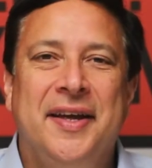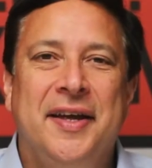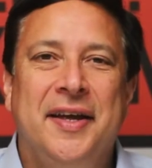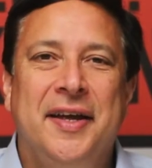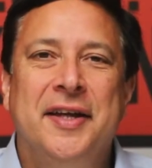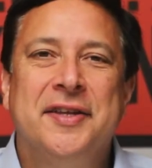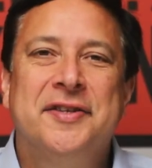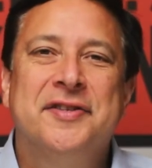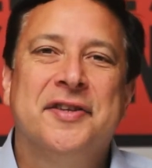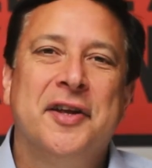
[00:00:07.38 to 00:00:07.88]

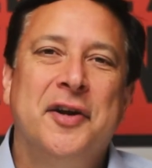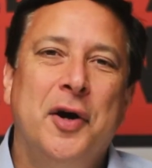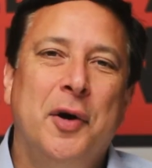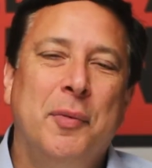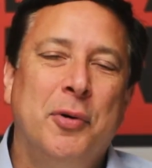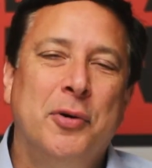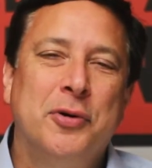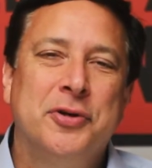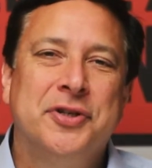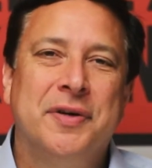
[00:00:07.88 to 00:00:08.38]
It's the No
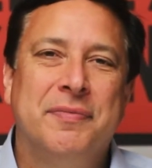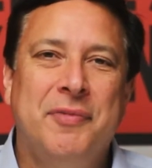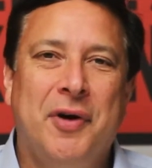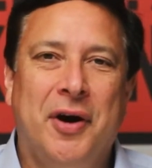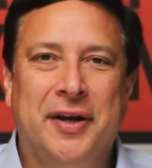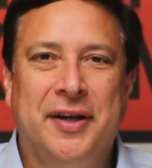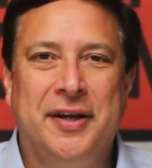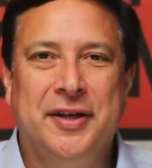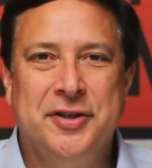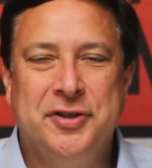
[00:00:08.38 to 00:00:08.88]
Bullshit
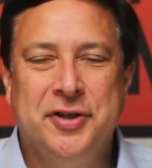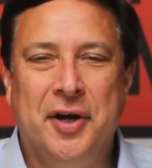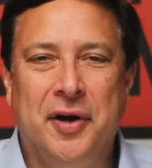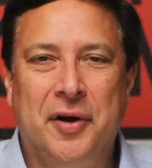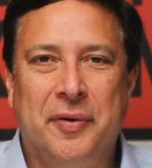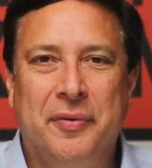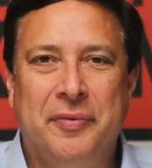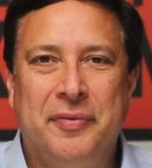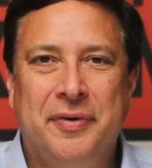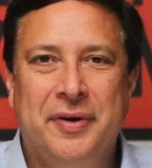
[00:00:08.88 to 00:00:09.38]
Marketing
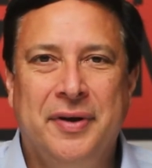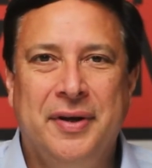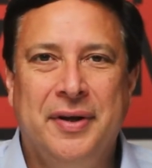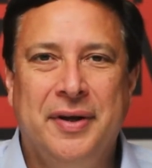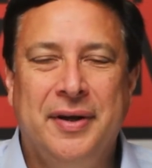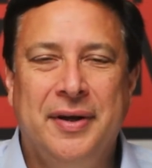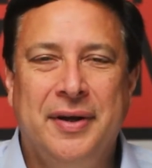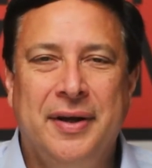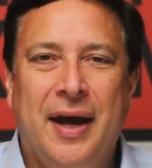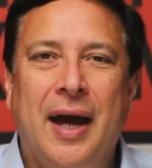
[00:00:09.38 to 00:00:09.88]
Show.
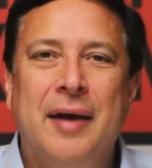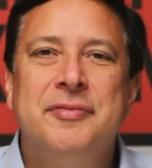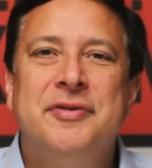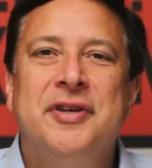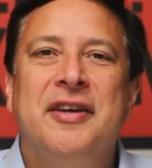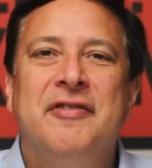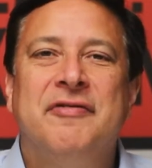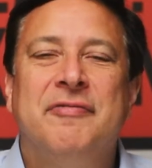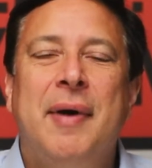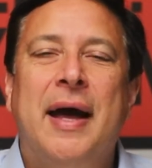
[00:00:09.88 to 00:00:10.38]
I'm
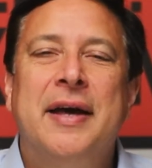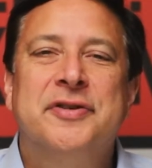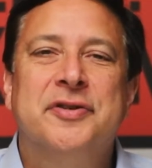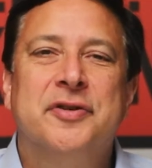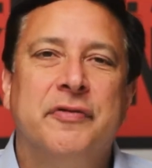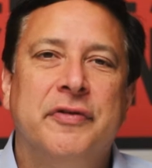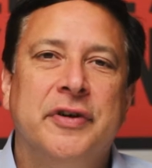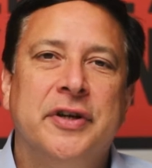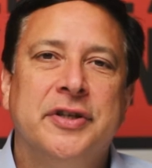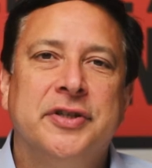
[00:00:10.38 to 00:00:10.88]
Dave
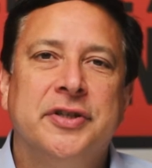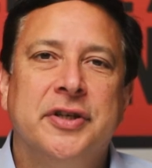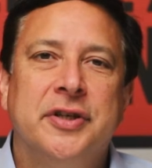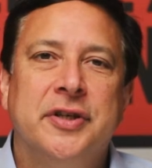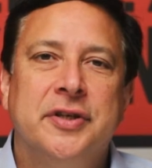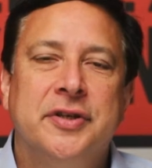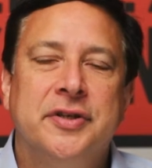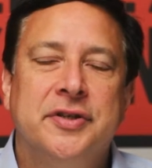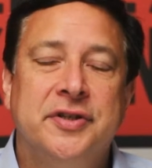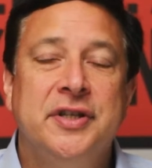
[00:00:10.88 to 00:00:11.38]
Mastovich,
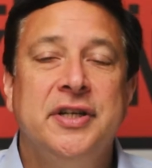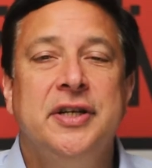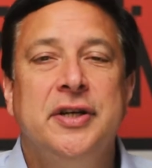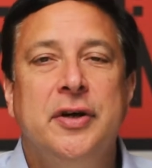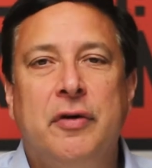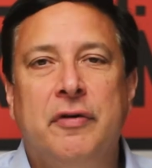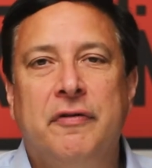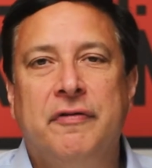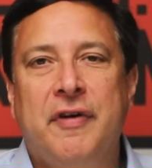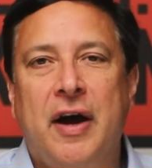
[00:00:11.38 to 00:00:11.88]

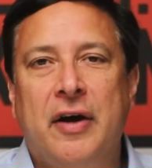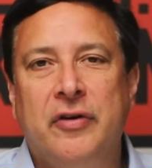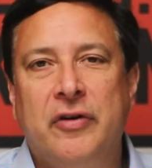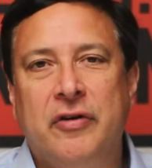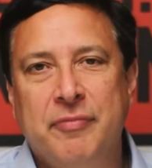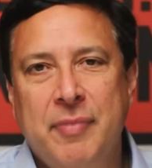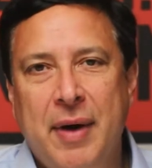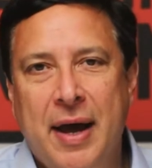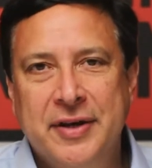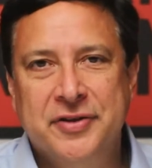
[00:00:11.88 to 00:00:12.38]
CEO and founder
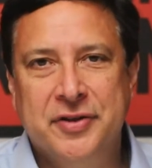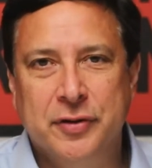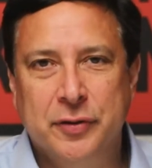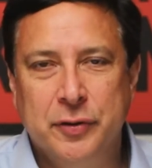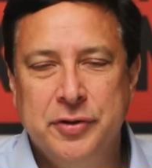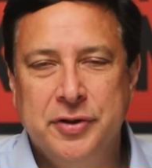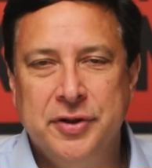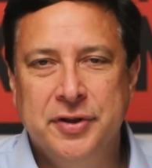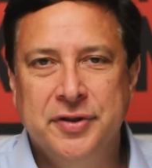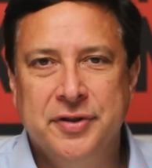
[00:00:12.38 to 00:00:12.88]
of
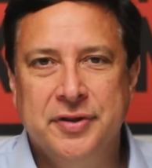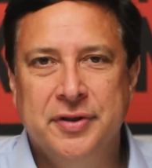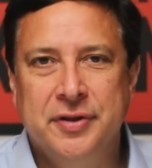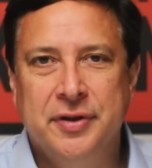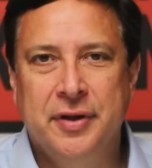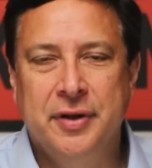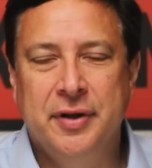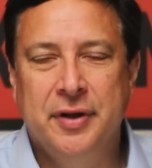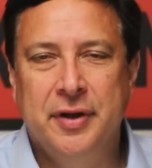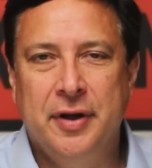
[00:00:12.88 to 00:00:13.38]
Massolutions,
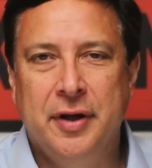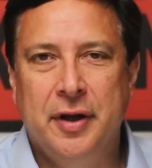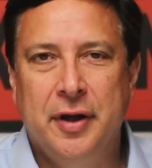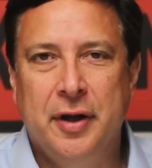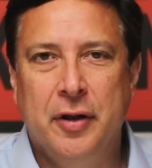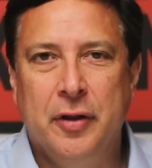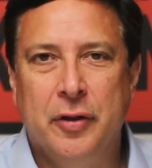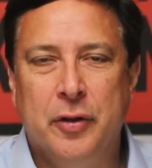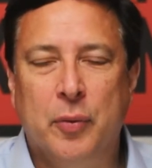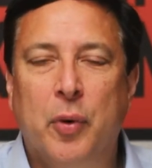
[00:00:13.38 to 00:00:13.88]

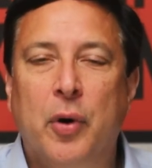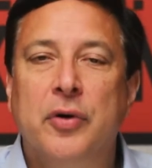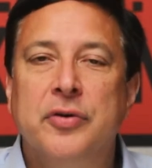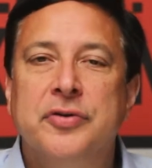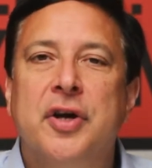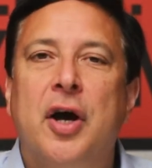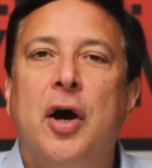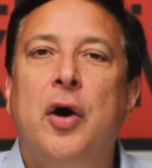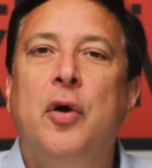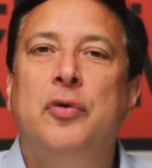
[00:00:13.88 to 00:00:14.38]
the
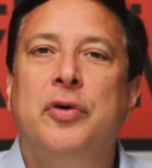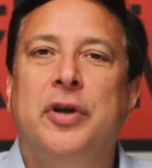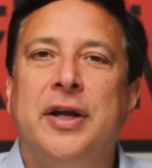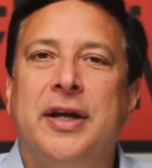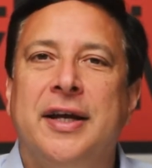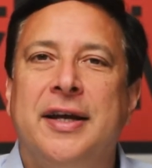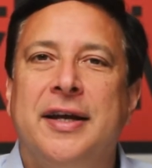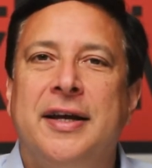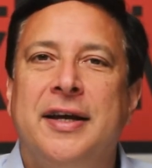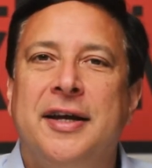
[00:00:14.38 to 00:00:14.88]
world's
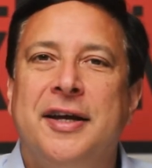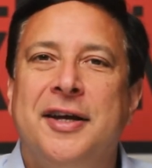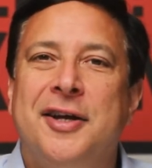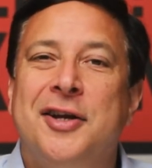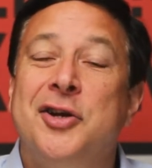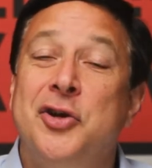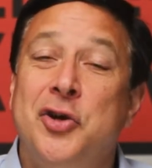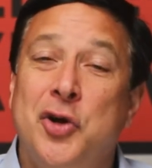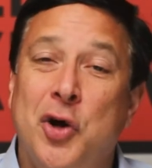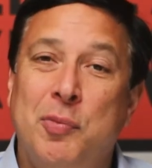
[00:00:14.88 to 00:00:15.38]
only
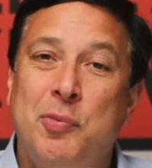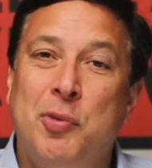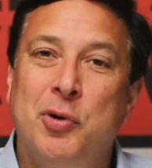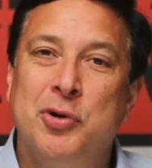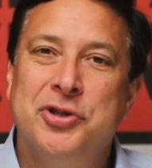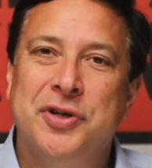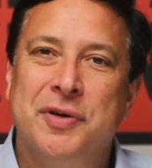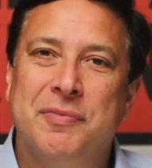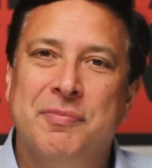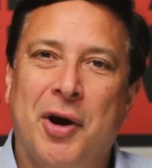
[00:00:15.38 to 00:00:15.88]
no
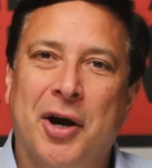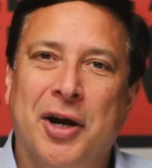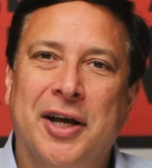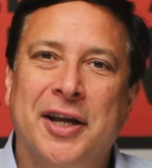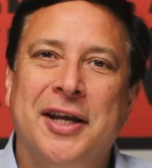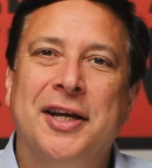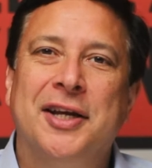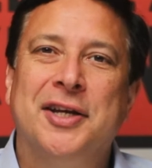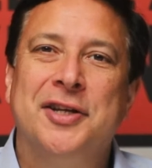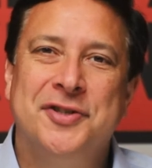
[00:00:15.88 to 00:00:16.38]
bullshit
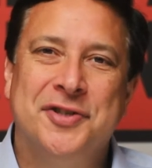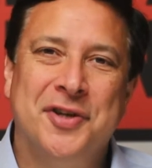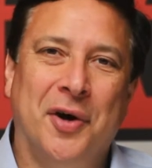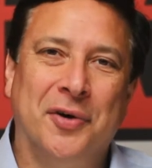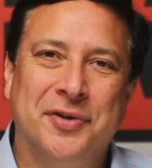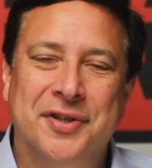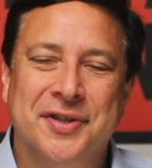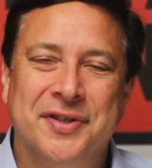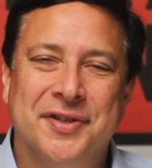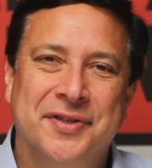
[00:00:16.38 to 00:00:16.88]
marketing
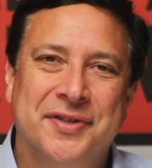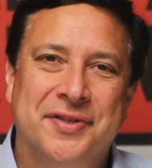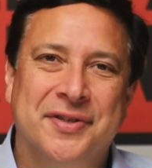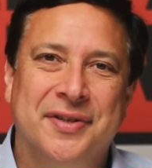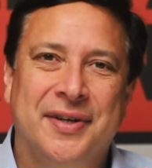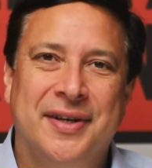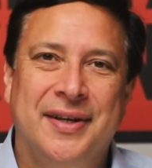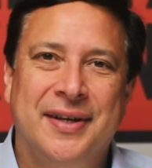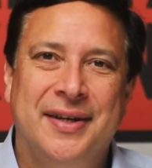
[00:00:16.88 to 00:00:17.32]
consultants.